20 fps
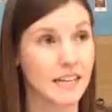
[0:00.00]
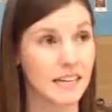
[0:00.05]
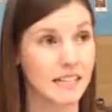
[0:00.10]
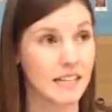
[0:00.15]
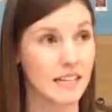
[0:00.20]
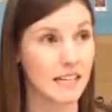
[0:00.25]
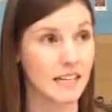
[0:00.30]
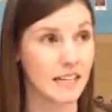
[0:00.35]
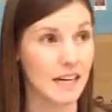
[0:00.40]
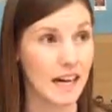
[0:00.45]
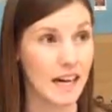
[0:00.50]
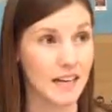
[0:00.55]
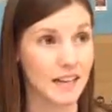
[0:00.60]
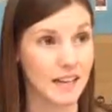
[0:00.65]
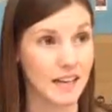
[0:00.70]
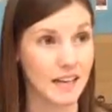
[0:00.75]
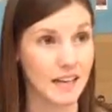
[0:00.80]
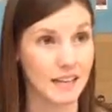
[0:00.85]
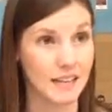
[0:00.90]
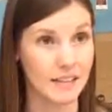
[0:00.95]
They take an
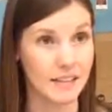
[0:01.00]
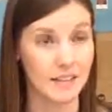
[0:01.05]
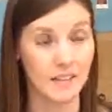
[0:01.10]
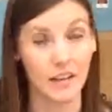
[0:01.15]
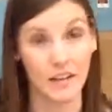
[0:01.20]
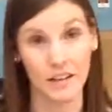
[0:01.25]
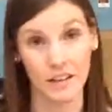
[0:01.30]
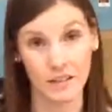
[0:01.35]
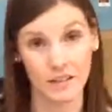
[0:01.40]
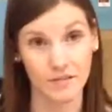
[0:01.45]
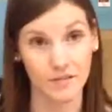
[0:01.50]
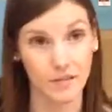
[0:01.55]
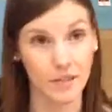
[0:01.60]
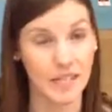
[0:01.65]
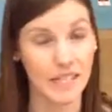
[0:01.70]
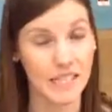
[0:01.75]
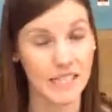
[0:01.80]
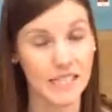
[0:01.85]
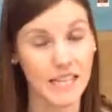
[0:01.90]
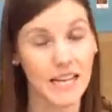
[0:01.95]
online STAR
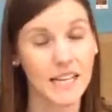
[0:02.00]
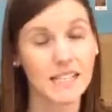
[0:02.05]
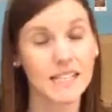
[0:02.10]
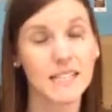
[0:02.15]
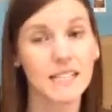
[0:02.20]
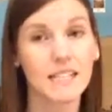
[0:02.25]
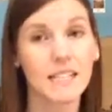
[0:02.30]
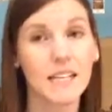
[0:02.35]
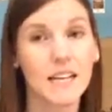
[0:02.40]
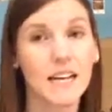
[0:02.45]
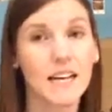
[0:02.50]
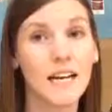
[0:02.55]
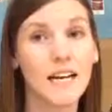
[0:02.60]
reading test.